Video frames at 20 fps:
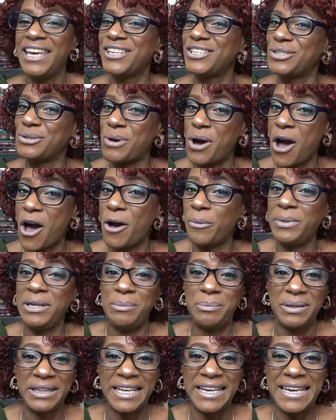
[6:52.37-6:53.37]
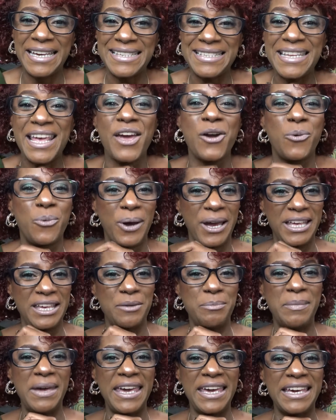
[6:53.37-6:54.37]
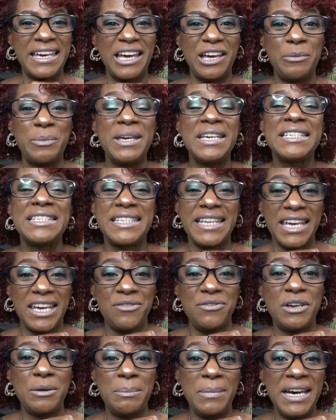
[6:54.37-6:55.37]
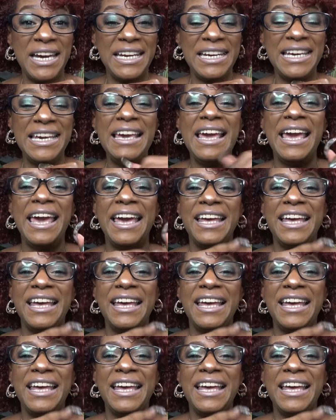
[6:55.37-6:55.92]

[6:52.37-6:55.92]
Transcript: to all be blessed, wear your makeup, save your money,